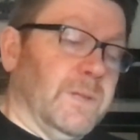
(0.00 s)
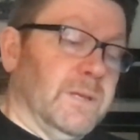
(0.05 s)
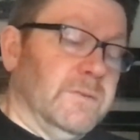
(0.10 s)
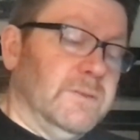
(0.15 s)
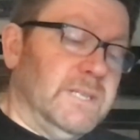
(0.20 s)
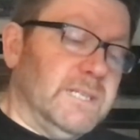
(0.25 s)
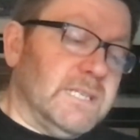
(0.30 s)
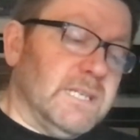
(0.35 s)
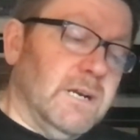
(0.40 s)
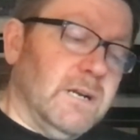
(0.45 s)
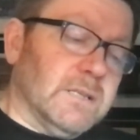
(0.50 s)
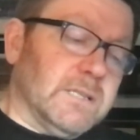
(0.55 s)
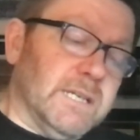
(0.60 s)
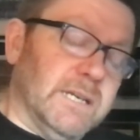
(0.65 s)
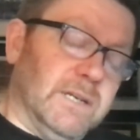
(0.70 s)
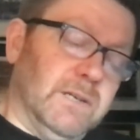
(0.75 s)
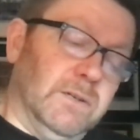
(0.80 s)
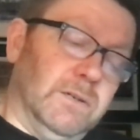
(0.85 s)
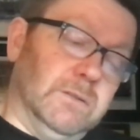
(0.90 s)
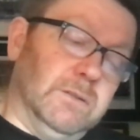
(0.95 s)
This
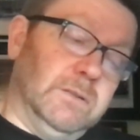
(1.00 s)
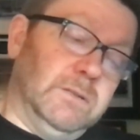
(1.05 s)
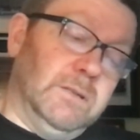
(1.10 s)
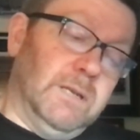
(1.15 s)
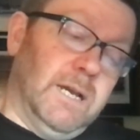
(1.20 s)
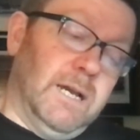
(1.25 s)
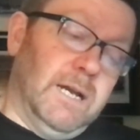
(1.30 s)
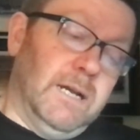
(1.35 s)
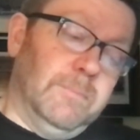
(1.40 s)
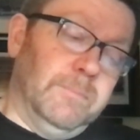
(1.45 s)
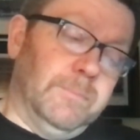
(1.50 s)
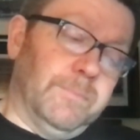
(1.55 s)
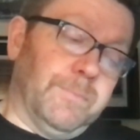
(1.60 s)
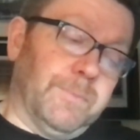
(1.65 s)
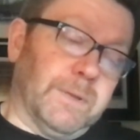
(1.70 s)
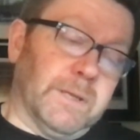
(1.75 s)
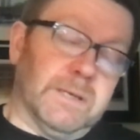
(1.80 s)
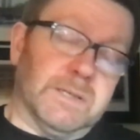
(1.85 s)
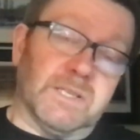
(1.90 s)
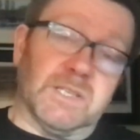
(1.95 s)
article
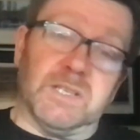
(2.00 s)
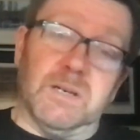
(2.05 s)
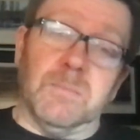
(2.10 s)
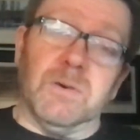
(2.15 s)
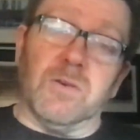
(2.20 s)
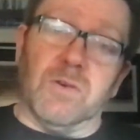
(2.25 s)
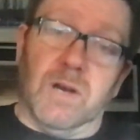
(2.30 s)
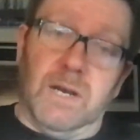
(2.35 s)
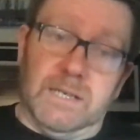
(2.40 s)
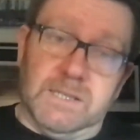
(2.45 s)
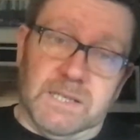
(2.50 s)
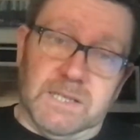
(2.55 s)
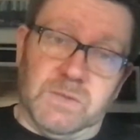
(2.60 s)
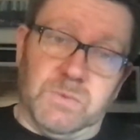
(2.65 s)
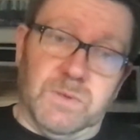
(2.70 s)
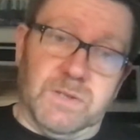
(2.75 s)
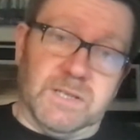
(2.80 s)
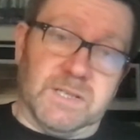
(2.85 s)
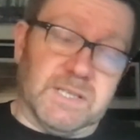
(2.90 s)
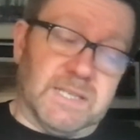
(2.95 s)
summarizes
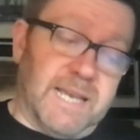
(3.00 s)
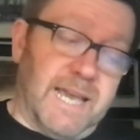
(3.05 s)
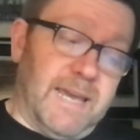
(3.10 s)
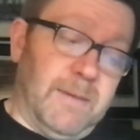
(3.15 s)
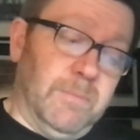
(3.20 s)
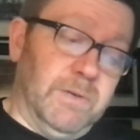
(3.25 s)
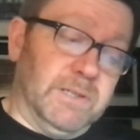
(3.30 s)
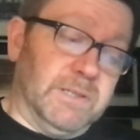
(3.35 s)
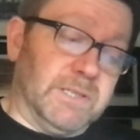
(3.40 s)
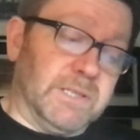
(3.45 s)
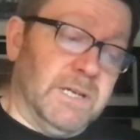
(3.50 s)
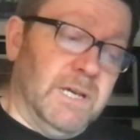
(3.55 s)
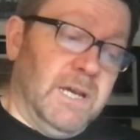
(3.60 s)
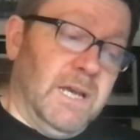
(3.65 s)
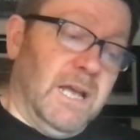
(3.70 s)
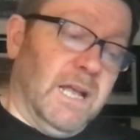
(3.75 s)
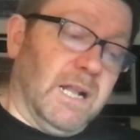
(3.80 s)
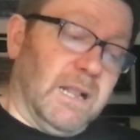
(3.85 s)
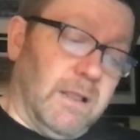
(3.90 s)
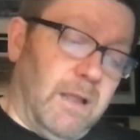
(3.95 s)
with a statement:
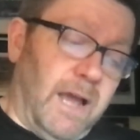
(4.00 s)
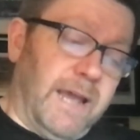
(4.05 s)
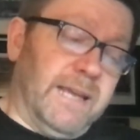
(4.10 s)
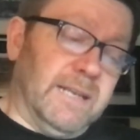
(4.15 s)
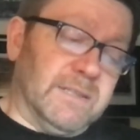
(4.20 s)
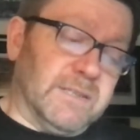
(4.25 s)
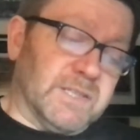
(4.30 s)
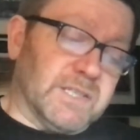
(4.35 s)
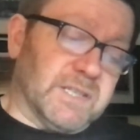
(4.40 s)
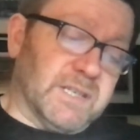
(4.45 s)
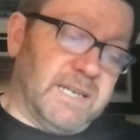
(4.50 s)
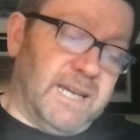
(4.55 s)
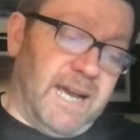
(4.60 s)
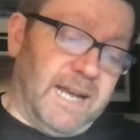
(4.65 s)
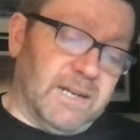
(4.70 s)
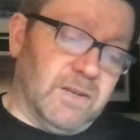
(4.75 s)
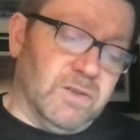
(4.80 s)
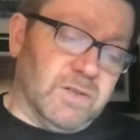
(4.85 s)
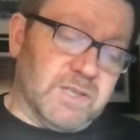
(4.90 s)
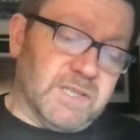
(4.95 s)
clients
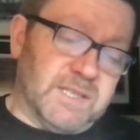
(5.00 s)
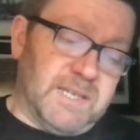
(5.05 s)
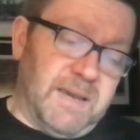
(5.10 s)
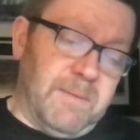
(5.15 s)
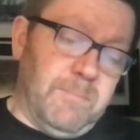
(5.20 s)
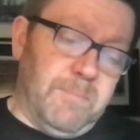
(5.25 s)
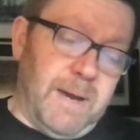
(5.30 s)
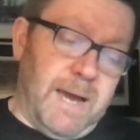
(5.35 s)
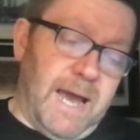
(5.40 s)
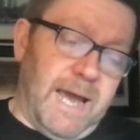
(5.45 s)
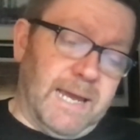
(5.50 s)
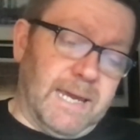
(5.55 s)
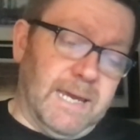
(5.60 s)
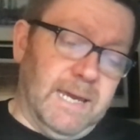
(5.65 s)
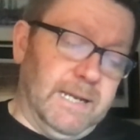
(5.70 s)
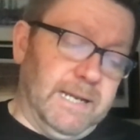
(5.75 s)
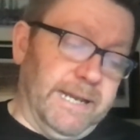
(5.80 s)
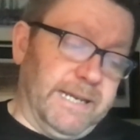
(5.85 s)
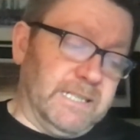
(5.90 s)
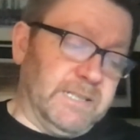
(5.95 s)
cannot sit back
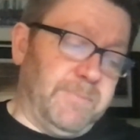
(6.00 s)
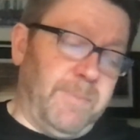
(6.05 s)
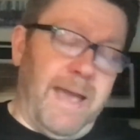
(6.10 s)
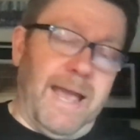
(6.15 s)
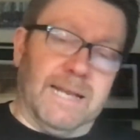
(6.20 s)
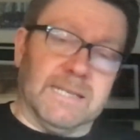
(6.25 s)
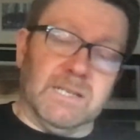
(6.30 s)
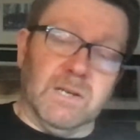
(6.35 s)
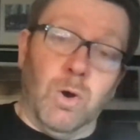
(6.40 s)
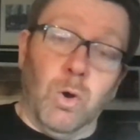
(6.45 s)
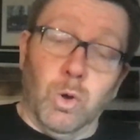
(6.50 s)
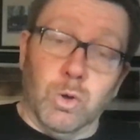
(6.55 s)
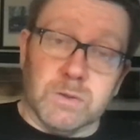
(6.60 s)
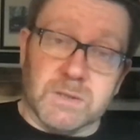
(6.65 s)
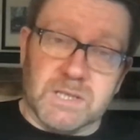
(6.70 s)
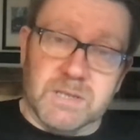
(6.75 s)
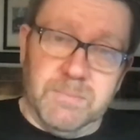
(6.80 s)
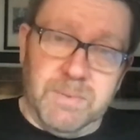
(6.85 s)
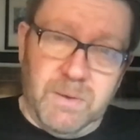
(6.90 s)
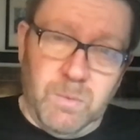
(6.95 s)
and expect all
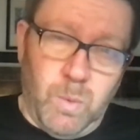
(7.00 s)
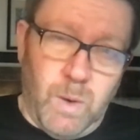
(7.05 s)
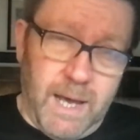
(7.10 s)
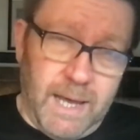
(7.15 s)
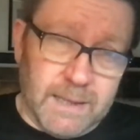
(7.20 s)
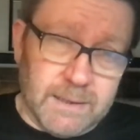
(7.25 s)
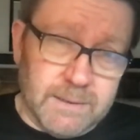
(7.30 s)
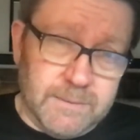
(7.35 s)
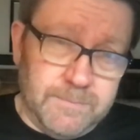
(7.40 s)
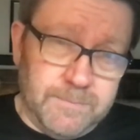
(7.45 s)
to be well.